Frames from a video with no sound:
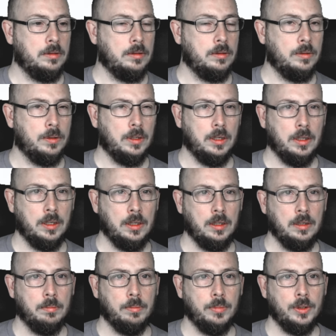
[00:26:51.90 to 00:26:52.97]
Okay,
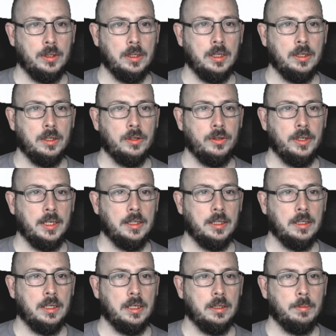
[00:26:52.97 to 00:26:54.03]
but did it create a
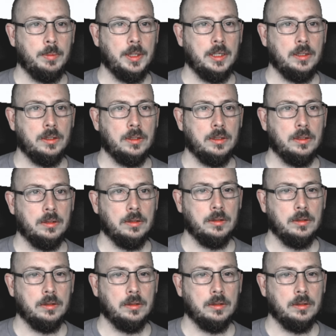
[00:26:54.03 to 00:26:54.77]
database?